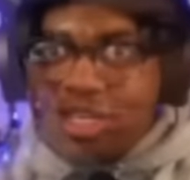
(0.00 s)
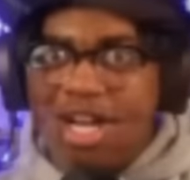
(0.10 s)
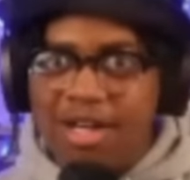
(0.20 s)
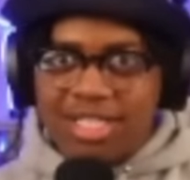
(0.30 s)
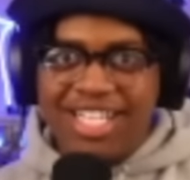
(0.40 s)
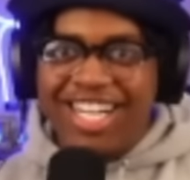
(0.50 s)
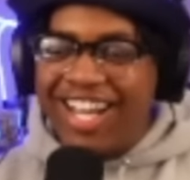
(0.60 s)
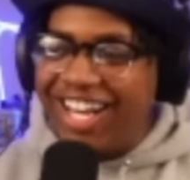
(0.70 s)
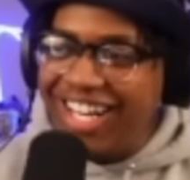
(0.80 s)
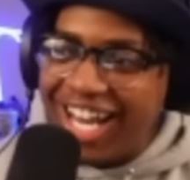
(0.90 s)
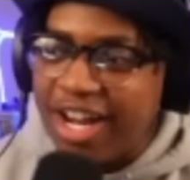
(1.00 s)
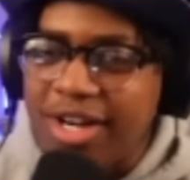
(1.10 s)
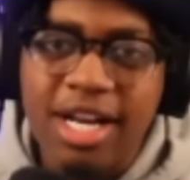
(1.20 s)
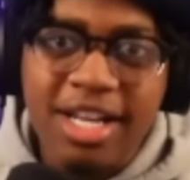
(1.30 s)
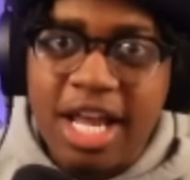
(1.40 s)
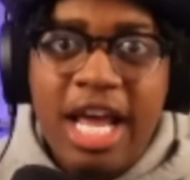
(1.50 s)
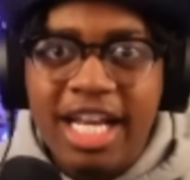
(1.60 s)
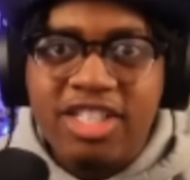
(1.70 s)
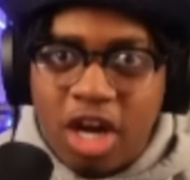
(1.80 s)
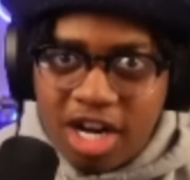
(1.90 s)
you know what I'm saying? Like,
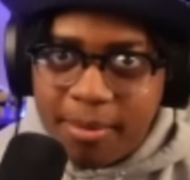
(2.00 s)
they starting to